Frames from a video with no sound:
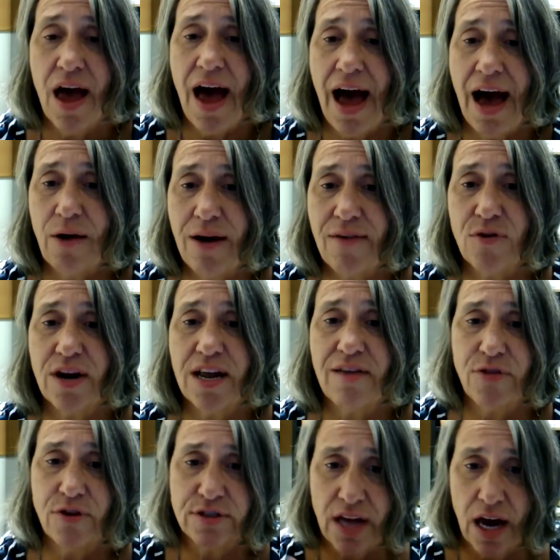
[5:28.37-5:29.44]
However, if
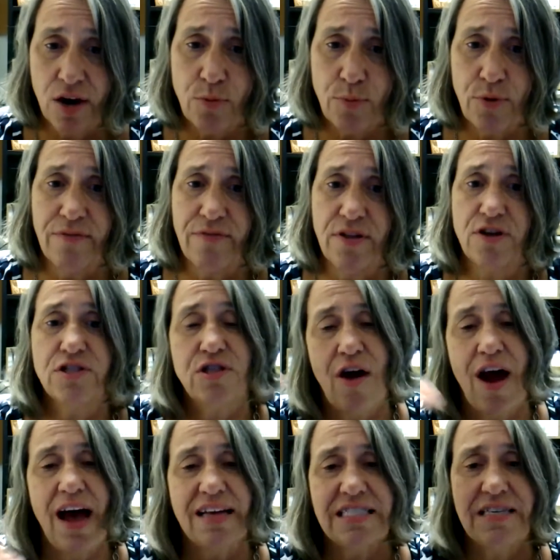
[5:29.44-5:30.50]
there's underprivileged, there
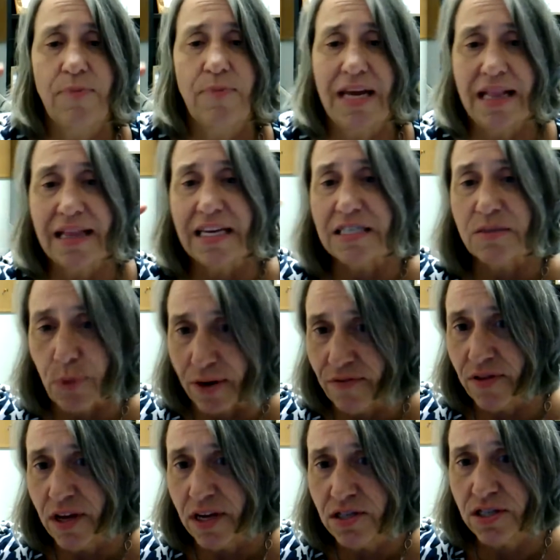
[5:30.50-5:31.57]
has to be at least
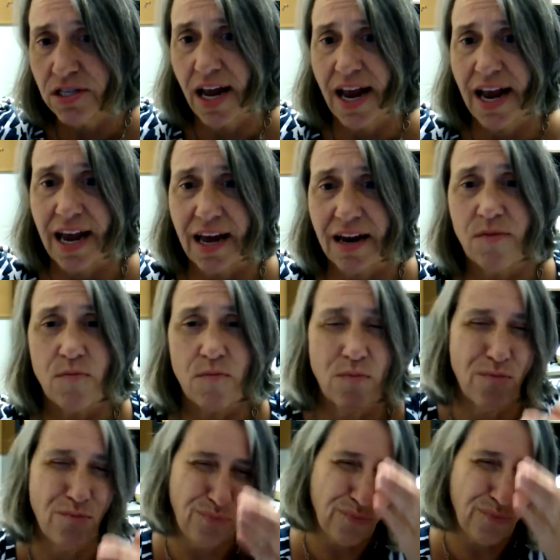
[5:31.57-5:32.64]
privileged, and
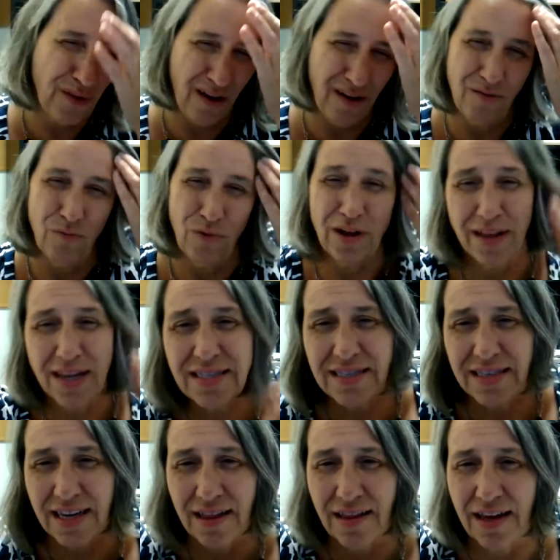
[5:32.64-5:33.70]

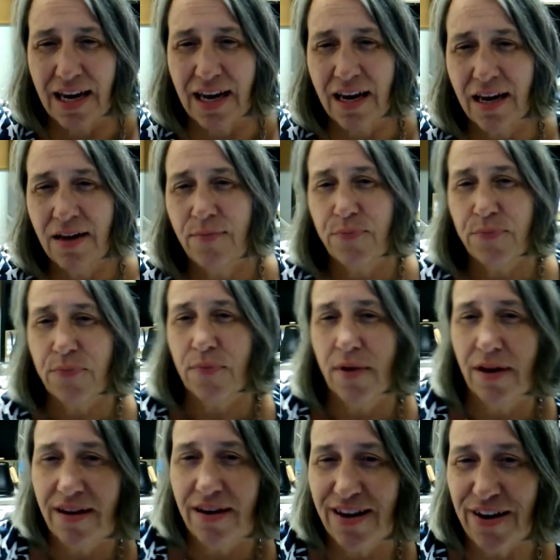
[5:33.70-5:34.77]
realistically,
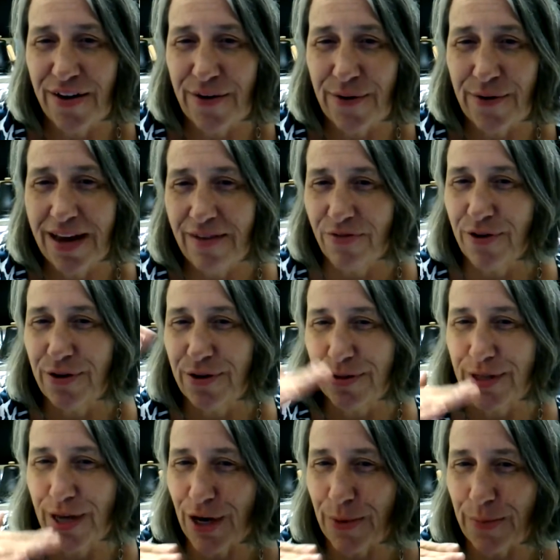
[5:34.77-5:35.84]
if
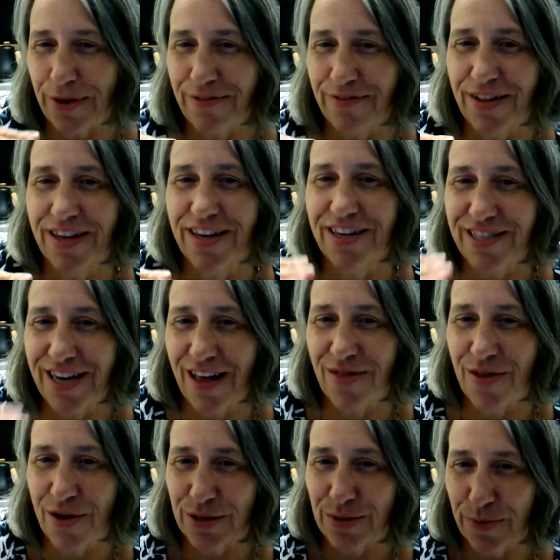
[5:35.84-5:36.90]
there's underprivileged and
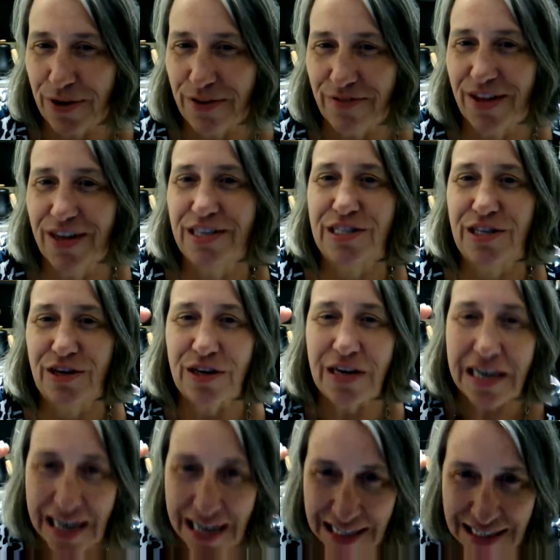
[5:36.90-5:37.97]
there's privilege,
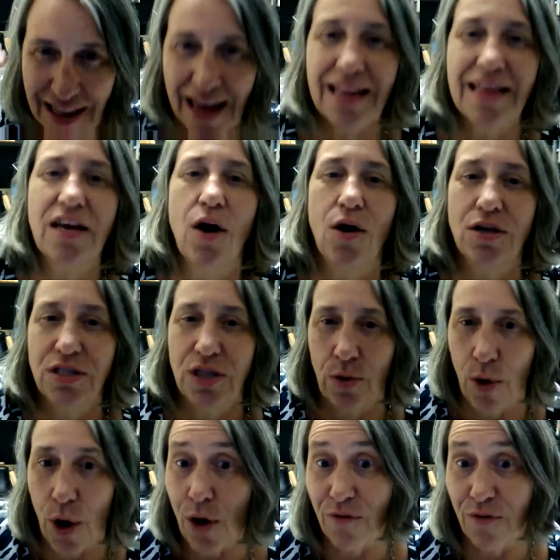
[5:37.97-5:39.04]
there is likely
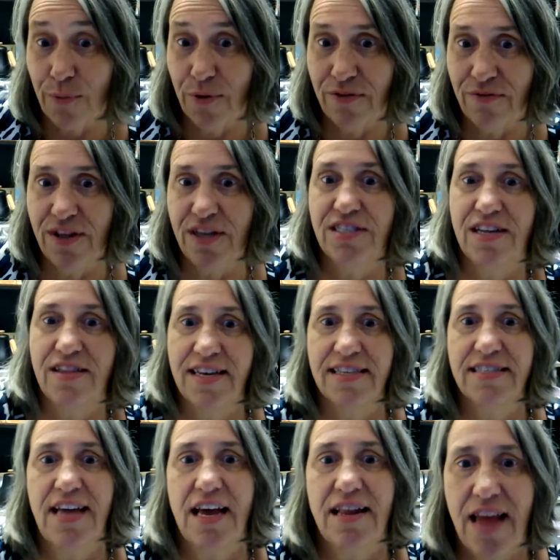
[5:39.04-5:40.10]
also overprivilege. And
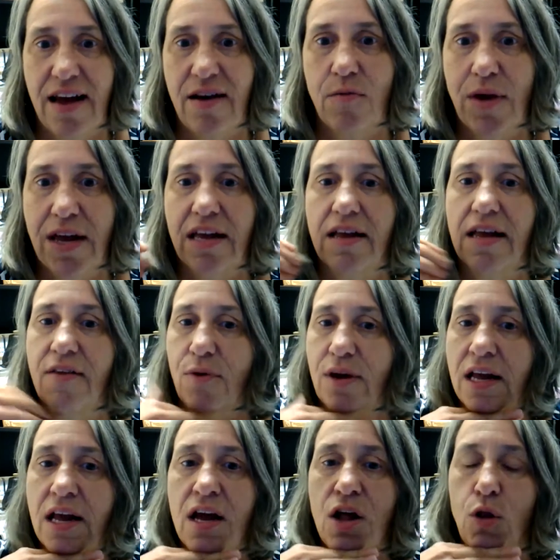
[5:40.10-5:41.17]
this can then, if
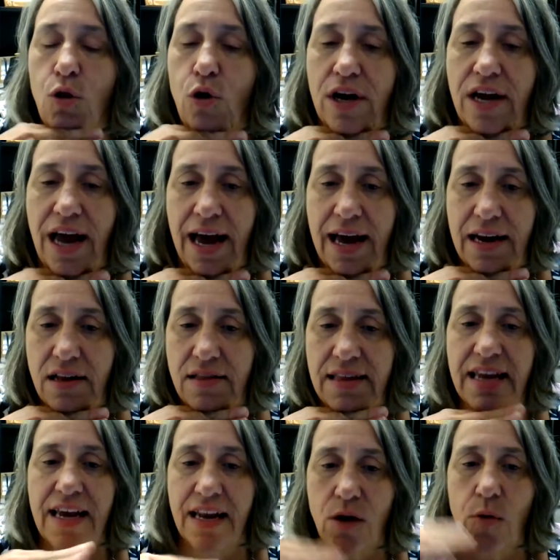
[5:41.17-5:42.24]
we look at the
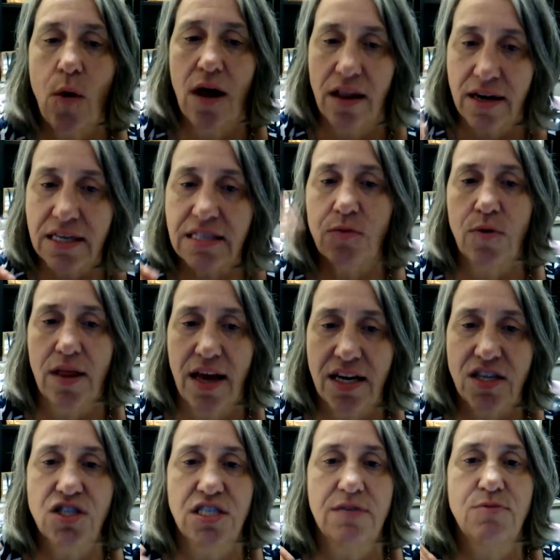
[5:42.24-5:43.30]
inequalities in
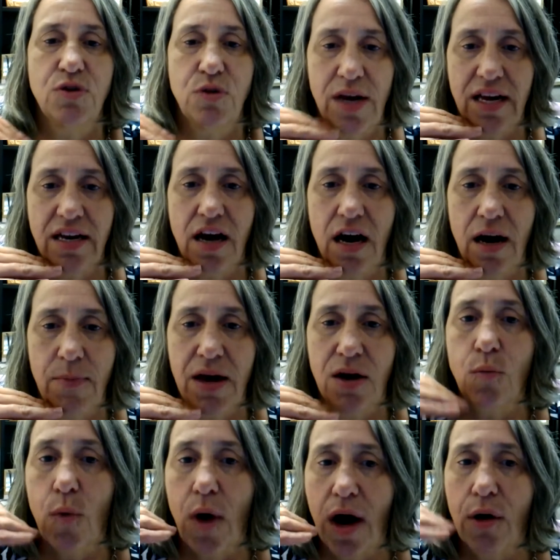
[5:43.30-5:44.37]
relationship to income
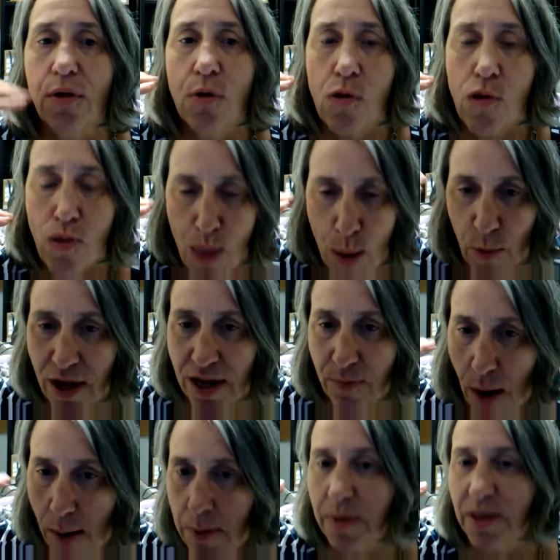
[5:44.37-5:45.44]
and wealth, we can
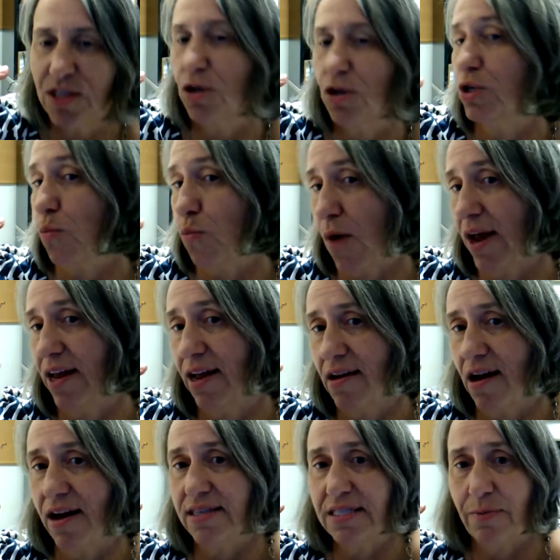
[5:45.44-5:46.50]
probably start to
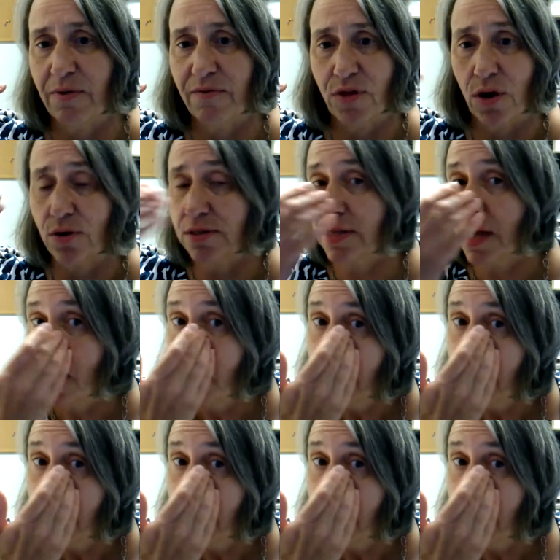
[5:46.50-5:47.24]
recognize some of those.